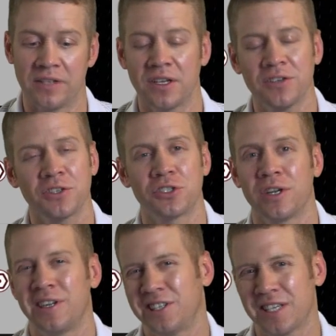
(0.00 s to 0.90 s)
is also show
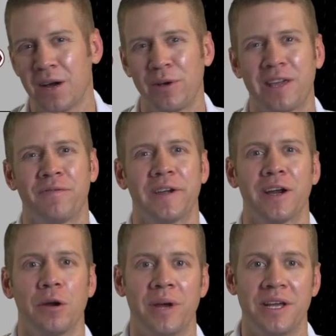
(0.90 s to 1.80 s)
you just how we
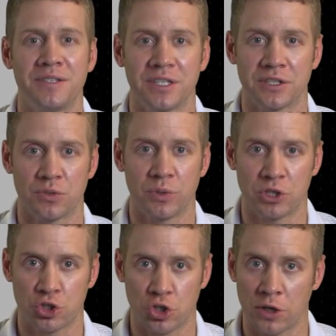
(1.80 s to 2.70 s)
configure a basic
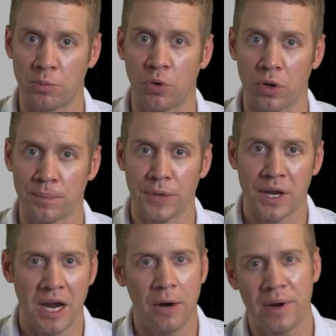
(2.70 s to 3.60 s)
switch trunk port,
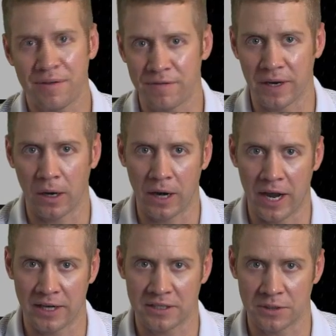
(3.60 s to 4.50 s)
how we configure an
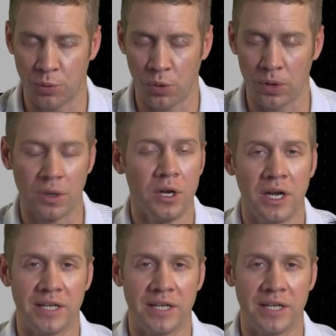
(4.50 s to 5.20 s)
access port,